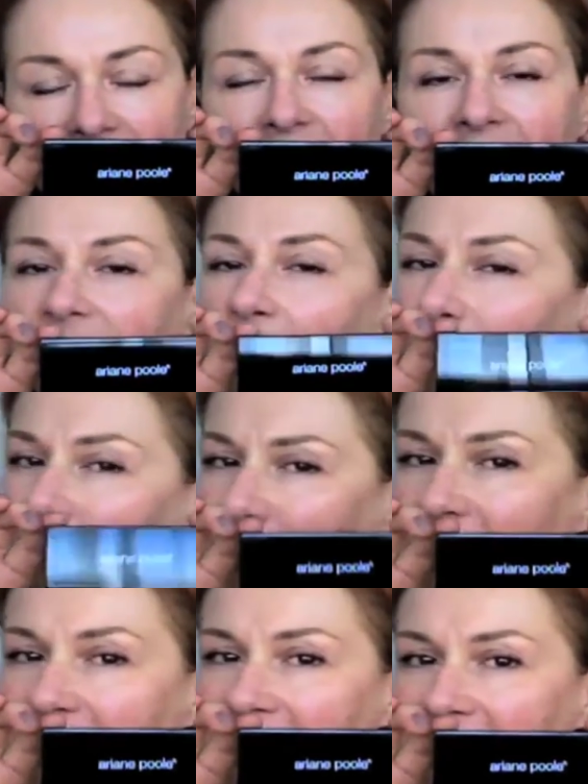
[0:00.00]
The product
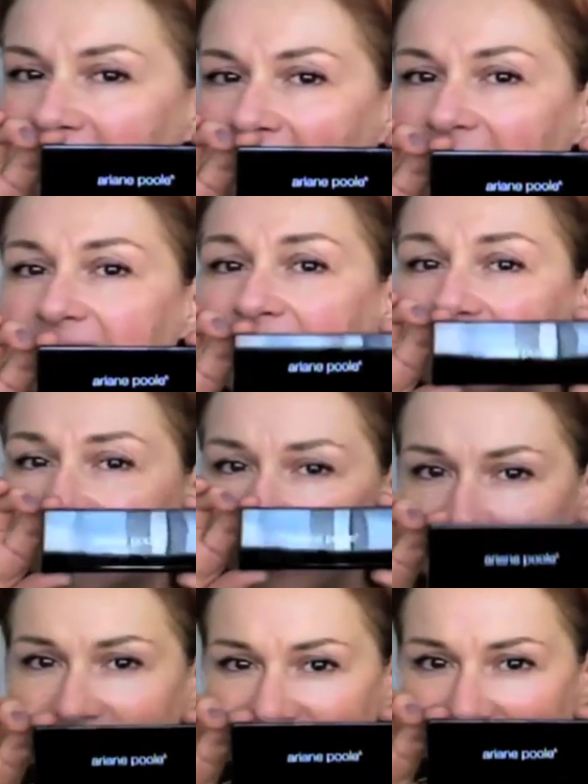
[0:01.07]
inside is the same
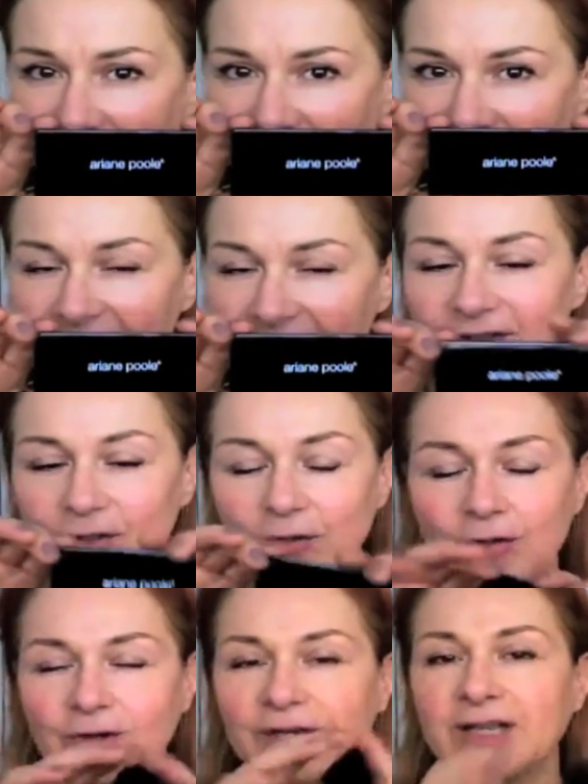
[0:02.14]
size, so you're going
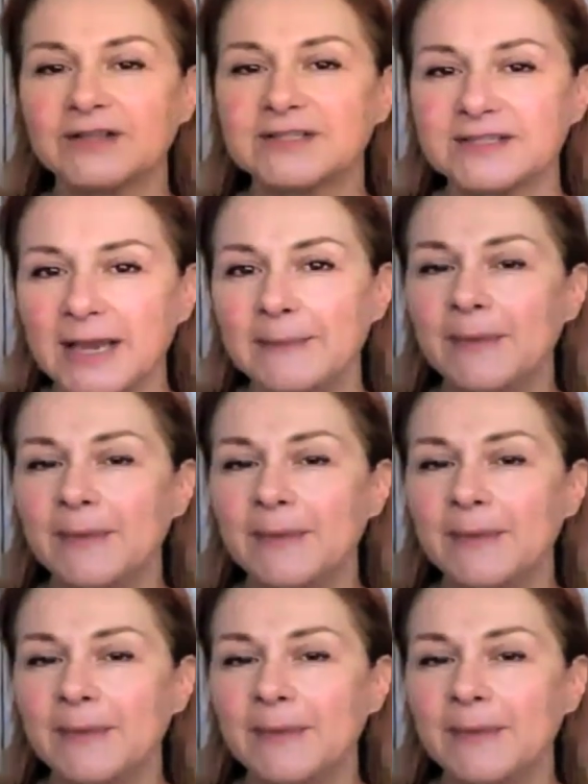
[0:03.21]
to get the same